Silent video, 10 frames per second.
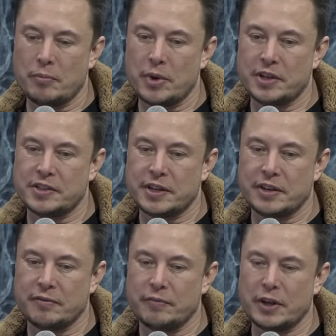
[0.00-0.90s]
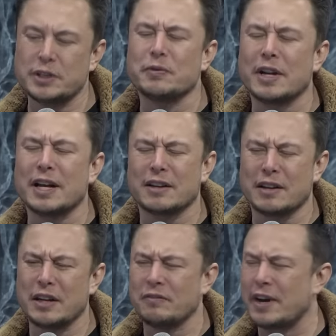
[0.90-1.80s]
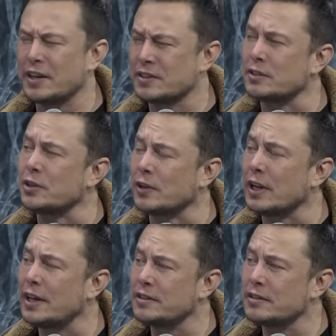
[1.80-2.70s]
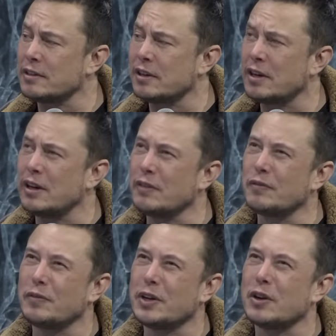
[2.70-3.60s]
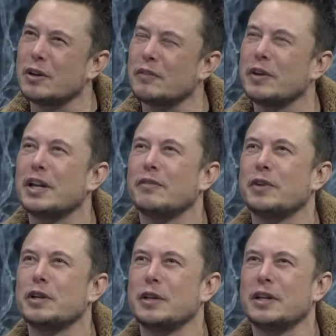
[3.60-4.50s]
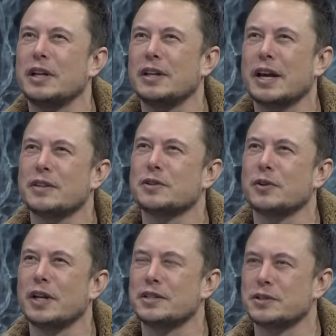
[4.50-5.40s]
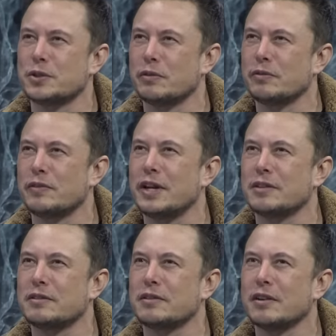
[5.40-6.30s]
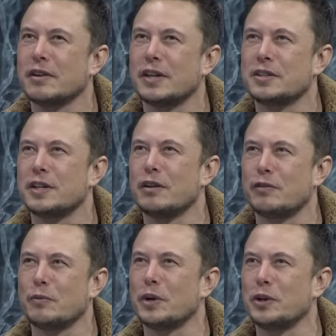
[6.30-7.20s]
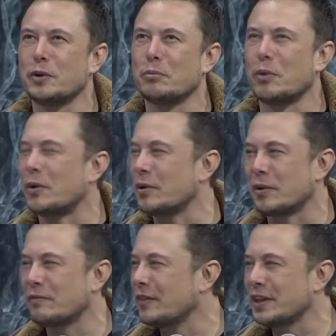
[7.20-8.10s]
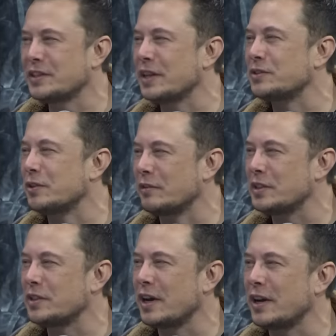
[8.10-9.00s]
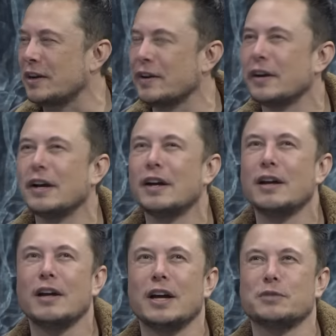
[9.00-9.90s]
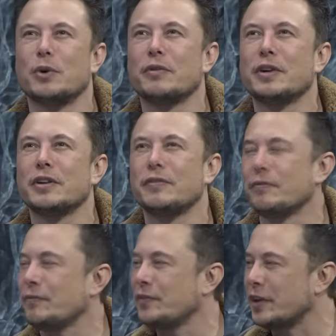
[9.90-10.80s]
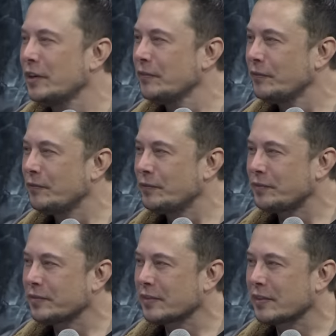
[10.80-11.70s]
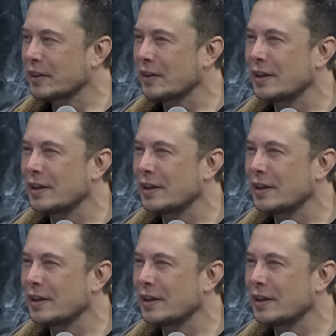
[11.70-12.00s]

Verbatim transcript: but um, it's a bit like Ian Banks' neural lace. Mm-hmm. But not. But in, in the case of neural lace, it's sort of that. That's there from when you're born, or it, it's sort of. It's not a. It's, it's more a backup. Of a. Sorry. It's a backup.